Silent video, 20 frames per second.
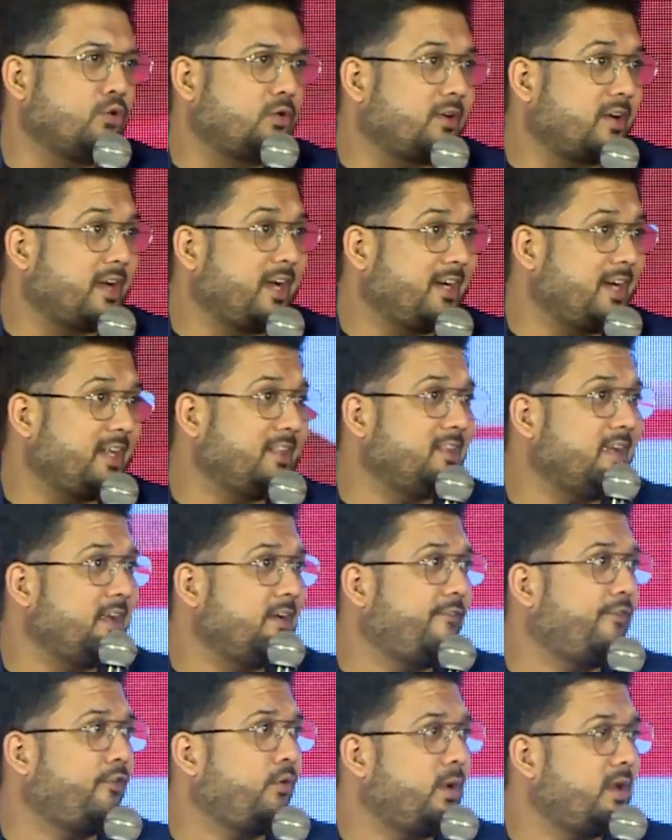treating the
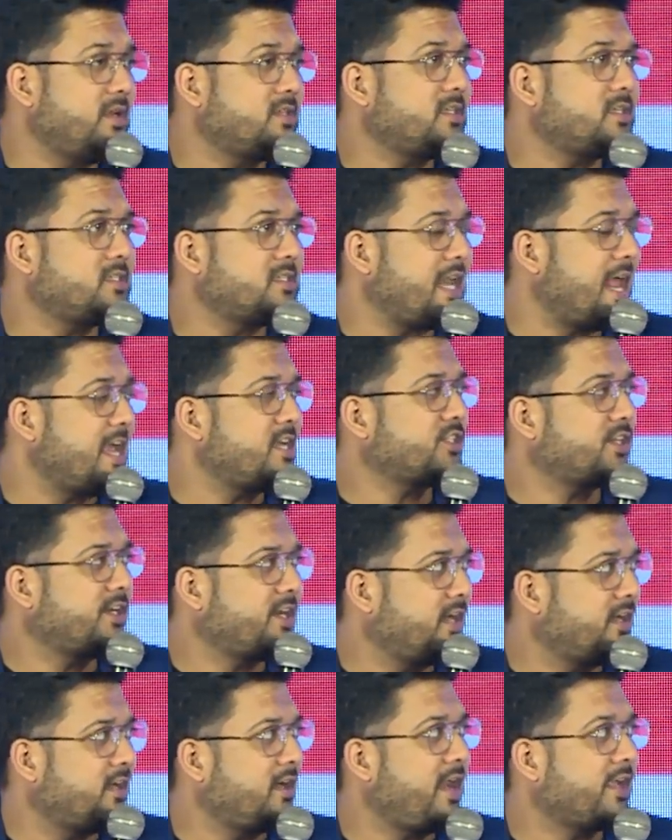influencer slash
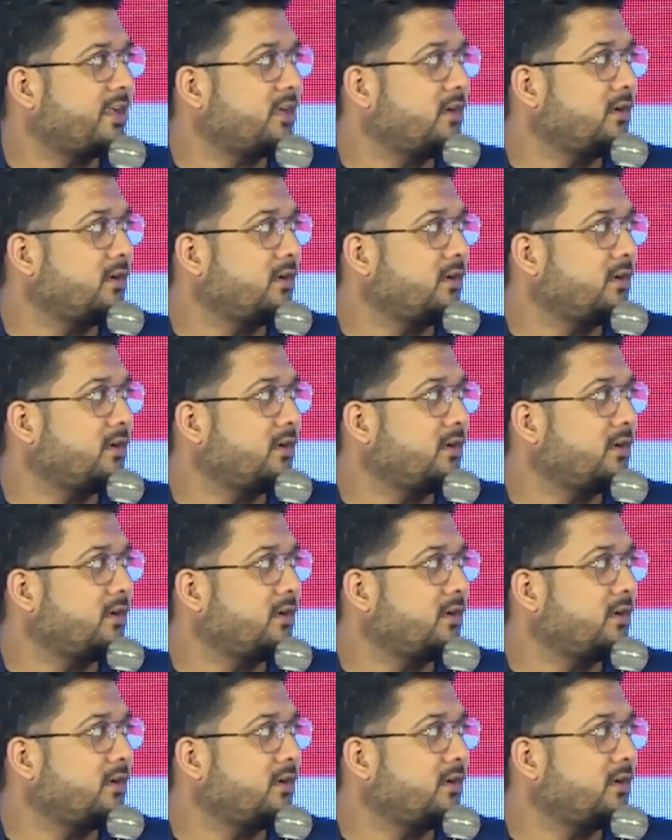creator like a